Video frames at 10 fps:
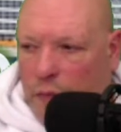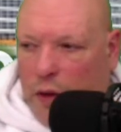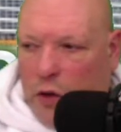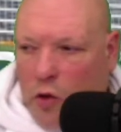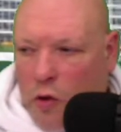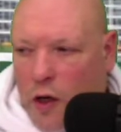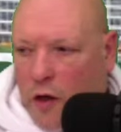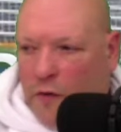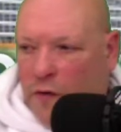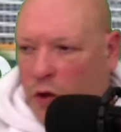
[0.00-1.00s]
Sean, are
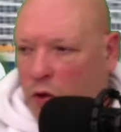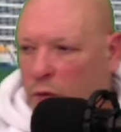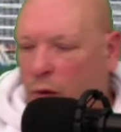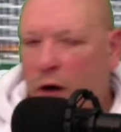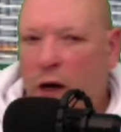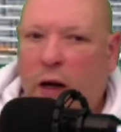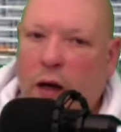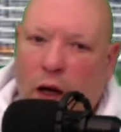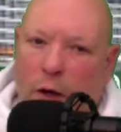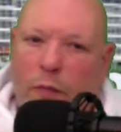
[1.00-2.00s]
you a first responder?
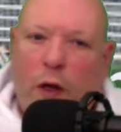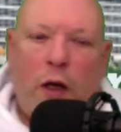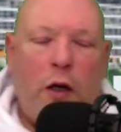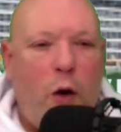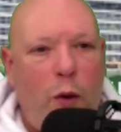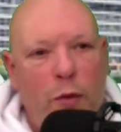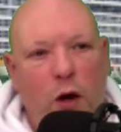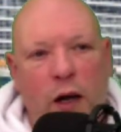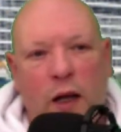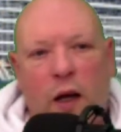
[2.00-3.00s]
No, I'm
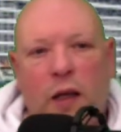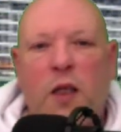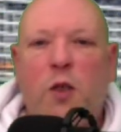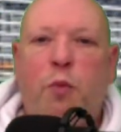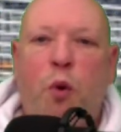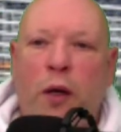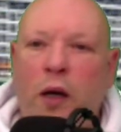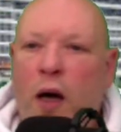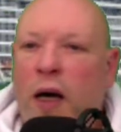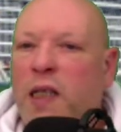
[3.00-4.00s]
not at this point.
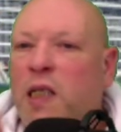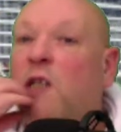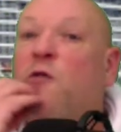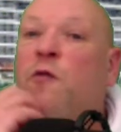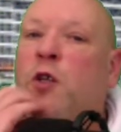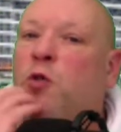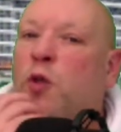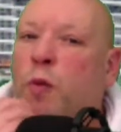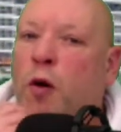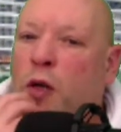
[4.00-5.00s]
I teach first
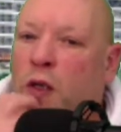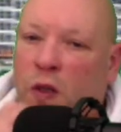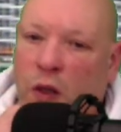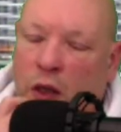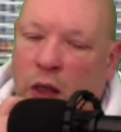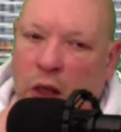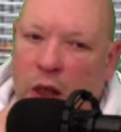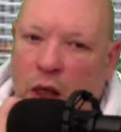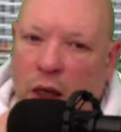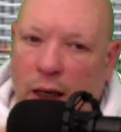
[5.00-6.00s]
responders.
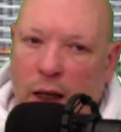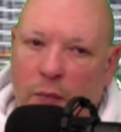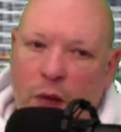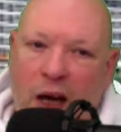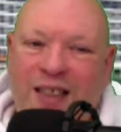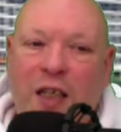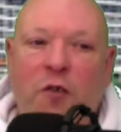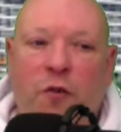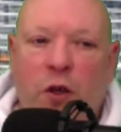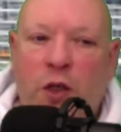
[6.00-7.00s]
I teach
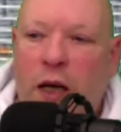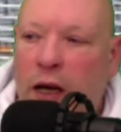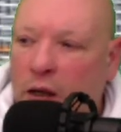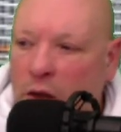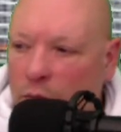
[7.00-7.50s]
first aid.